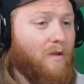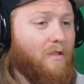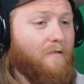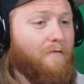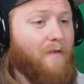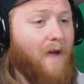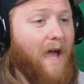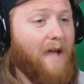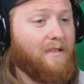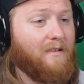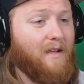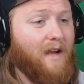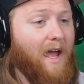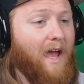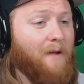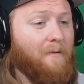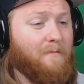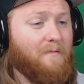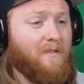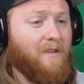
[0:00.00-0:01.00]
The fact that I
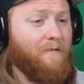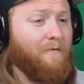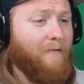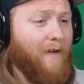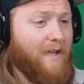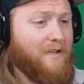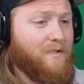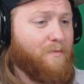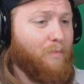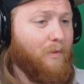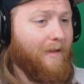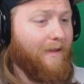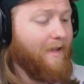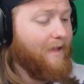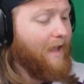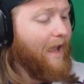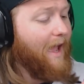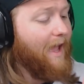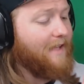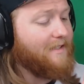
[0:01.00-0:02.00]
had the
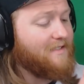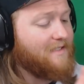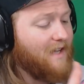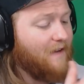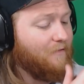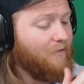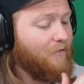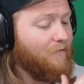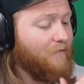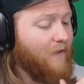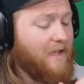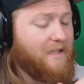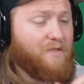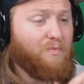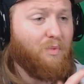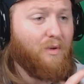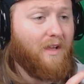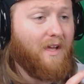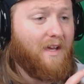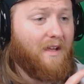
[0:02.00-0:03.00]
faceplate, I had several
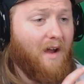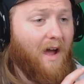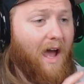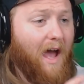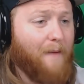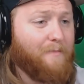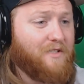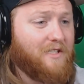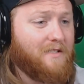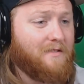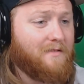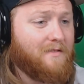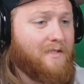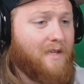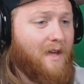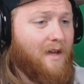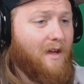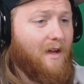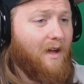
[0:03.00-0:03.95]
faceplate options.